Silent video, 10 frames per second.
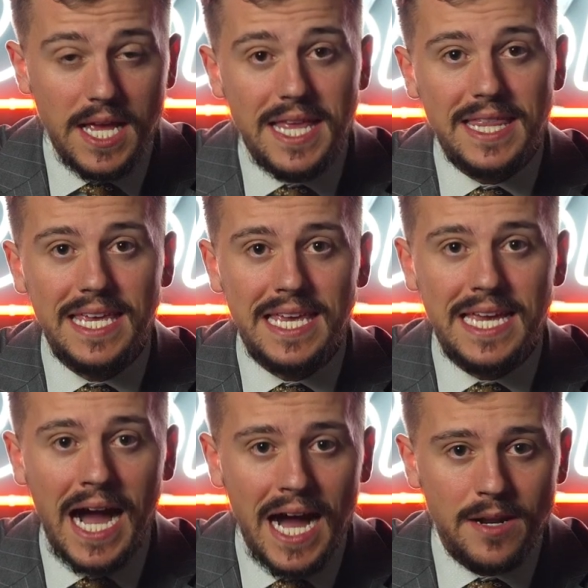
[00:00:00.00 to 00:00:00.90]
the
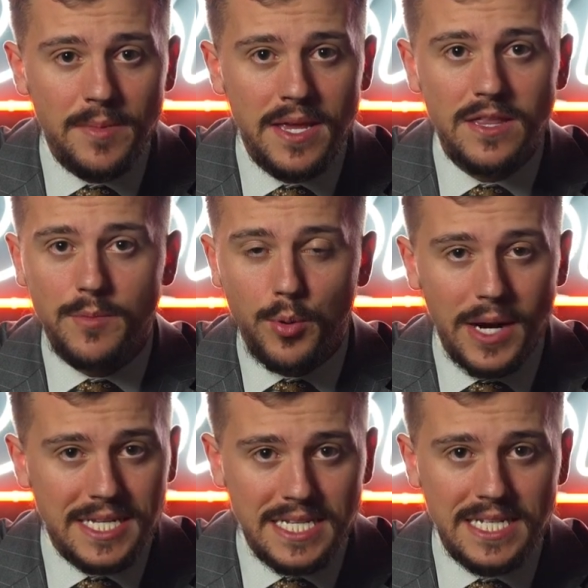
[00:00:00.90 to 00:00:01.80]
economy, the
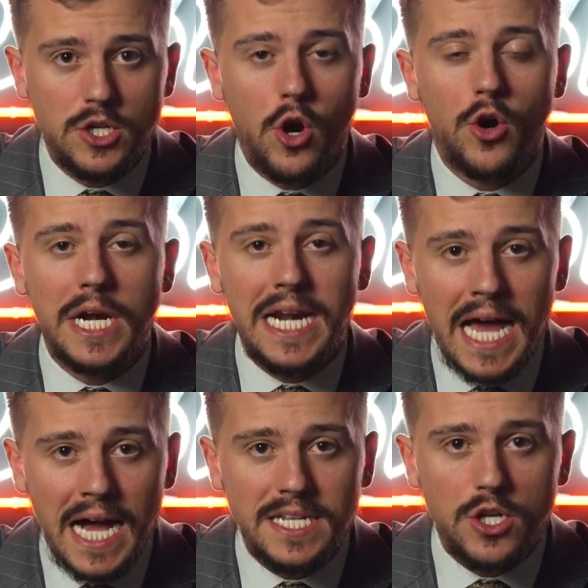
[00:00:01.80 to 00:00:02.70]
presidents are
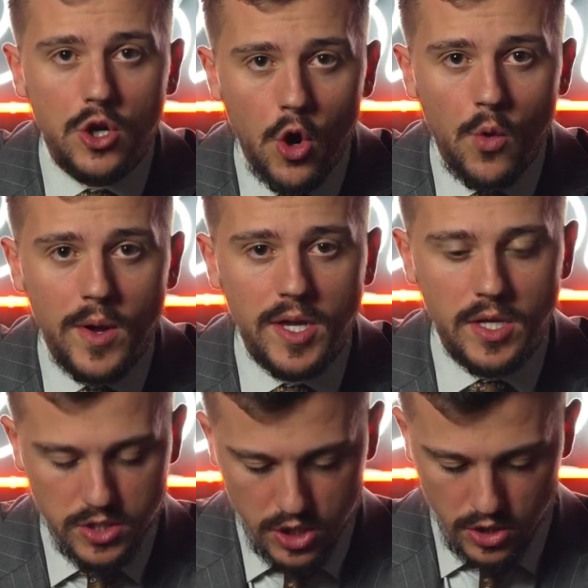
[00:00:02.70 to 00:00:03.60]
not going
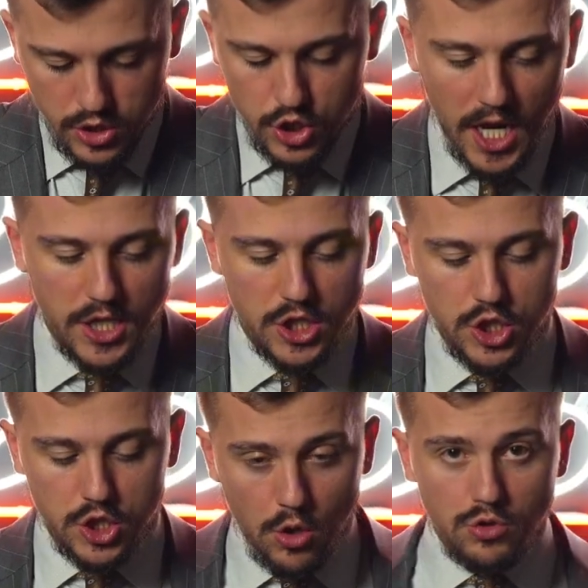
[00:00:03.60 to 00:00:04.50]
to change it
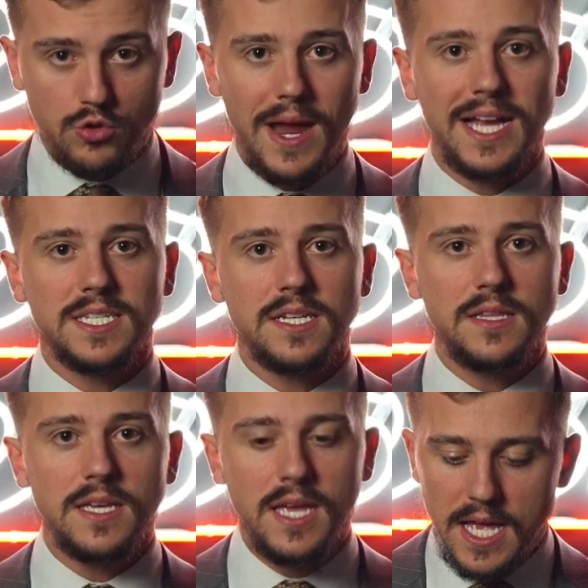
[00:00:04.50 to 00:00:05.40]
so
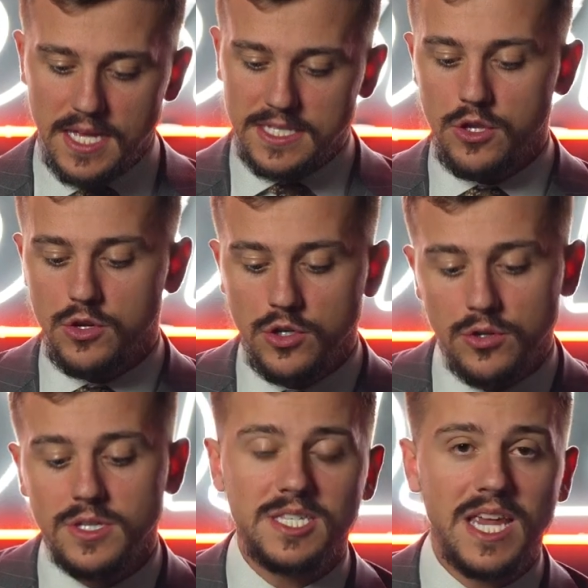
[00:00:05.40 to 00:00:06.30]
drastically that you can do the
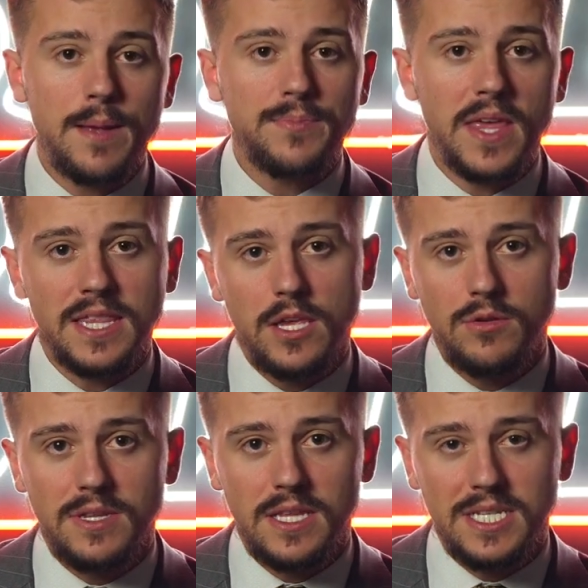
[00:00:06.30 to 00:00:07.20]
same thing that you
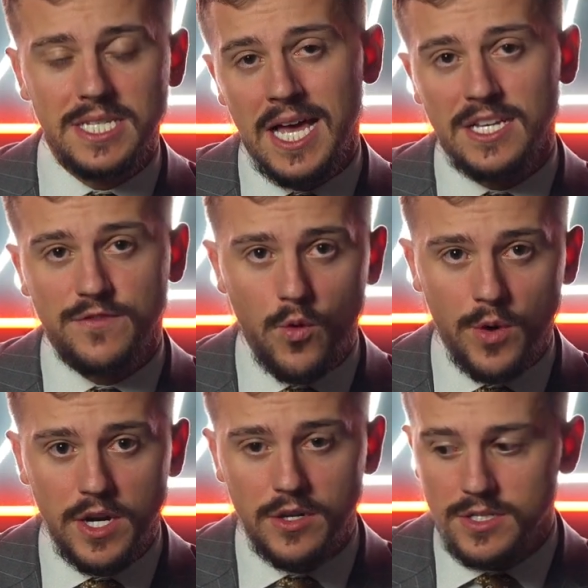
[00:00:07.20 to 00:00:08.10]
did these last 4
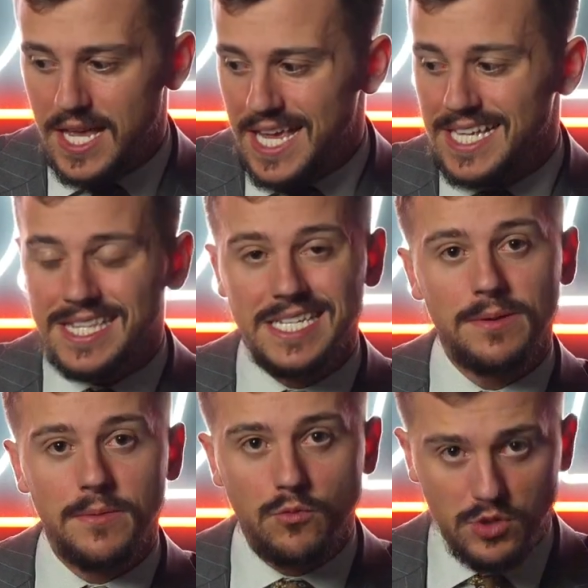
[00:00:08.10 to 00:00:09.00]
years and get the
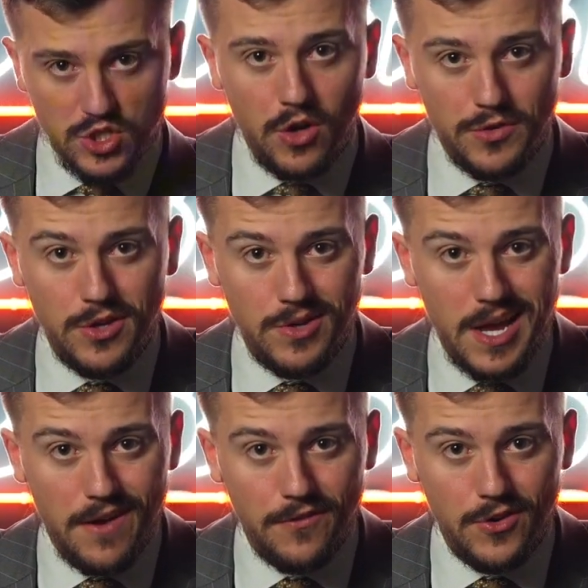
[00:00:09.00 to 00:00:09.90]
result that you
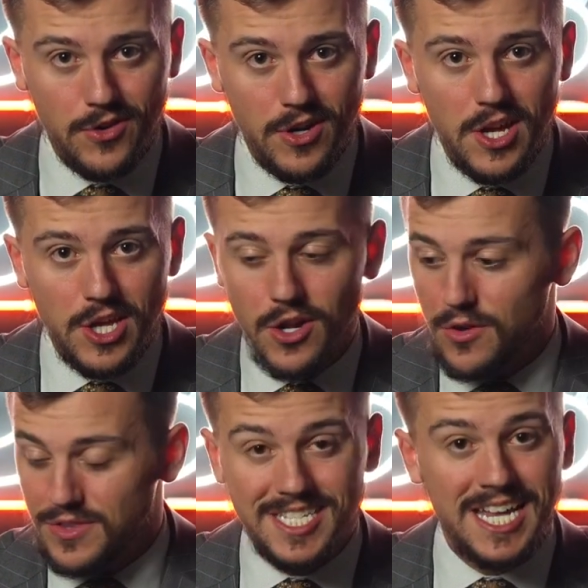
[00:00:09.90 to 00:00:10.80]
got for,
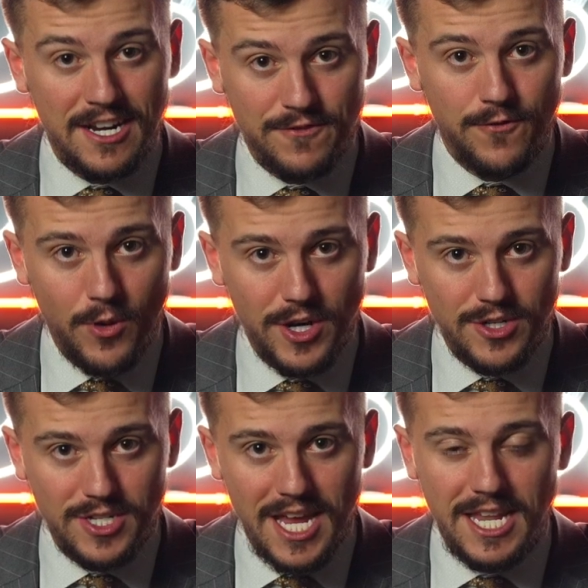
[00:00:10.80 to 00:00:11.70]
these next 4 years,
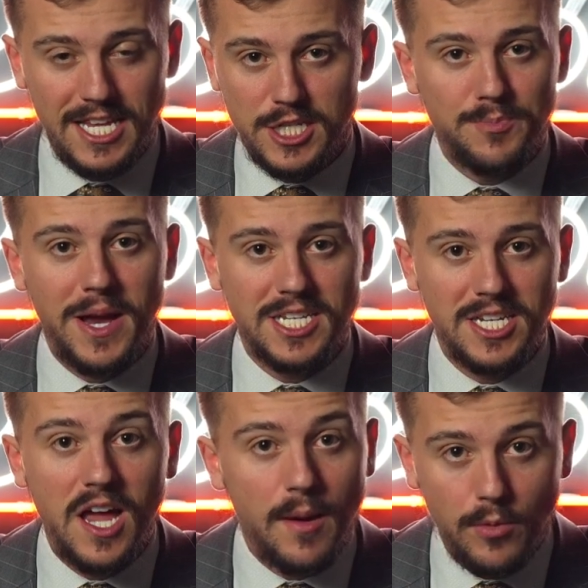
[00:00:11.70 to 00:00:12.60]
and expect to
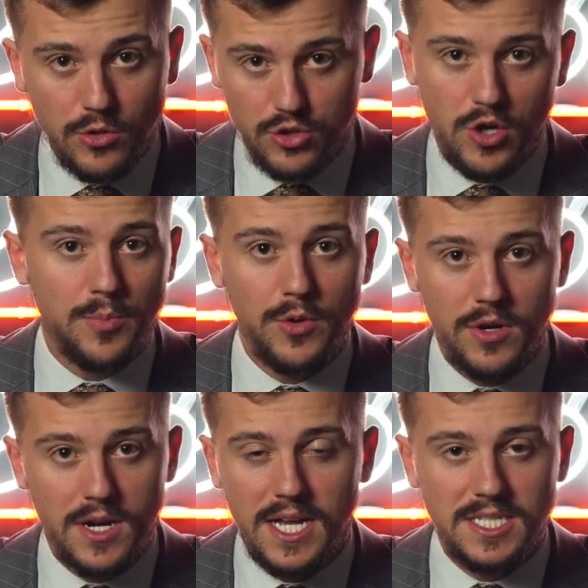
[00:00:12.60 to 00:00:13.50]
double or triple your
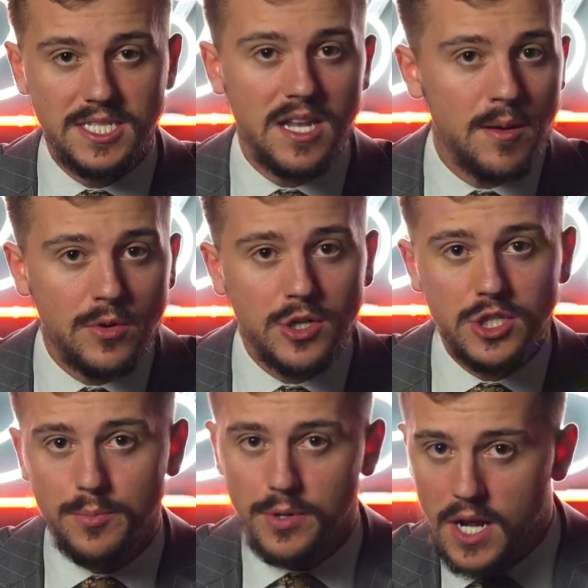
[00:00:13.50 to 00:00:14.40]
guys' numbers, your
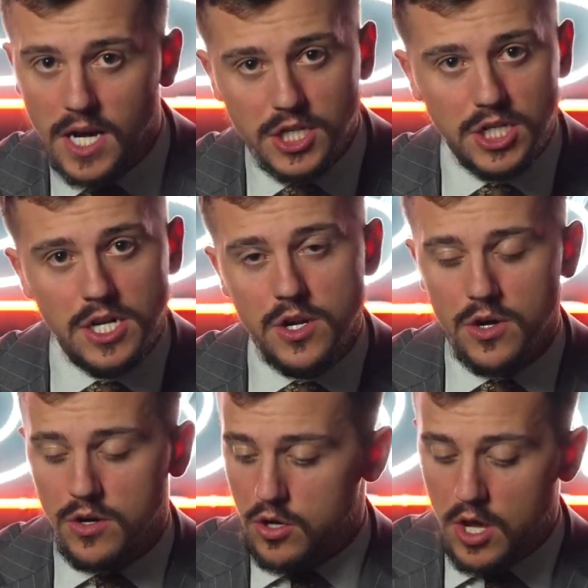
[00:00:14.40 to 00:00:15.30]
production,
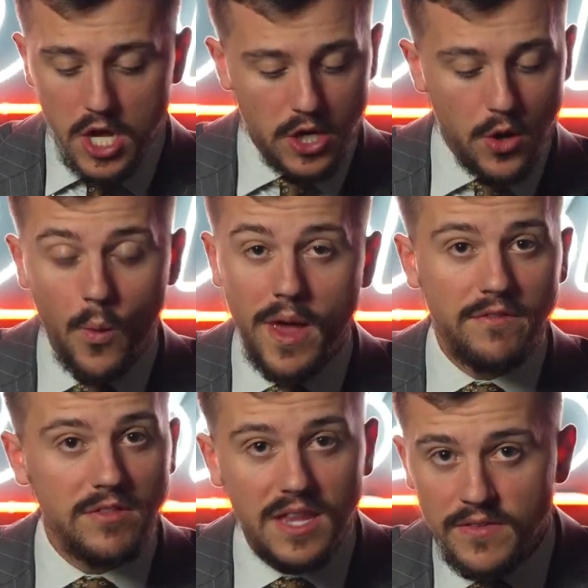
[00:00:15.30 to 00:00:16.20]
your way of
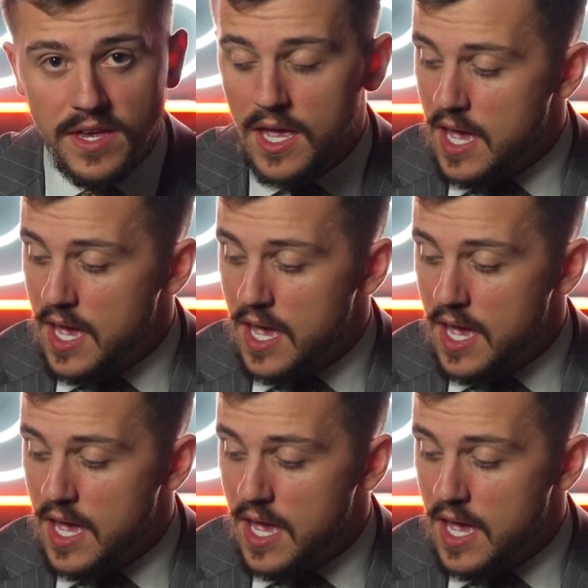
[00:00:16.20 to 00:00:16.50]
living.